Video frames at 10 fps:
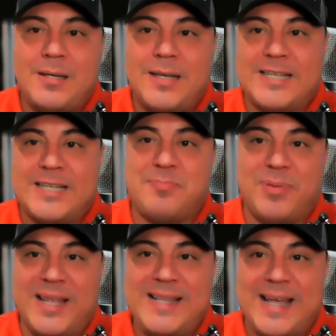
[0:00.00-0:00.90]

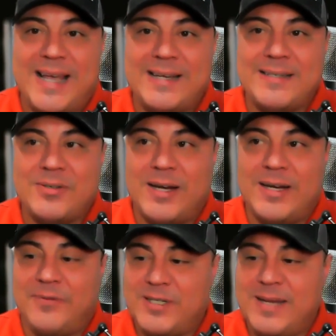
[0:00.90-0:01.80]
explained that,
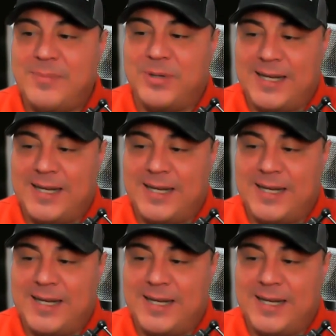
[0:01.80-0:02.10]
right? For example,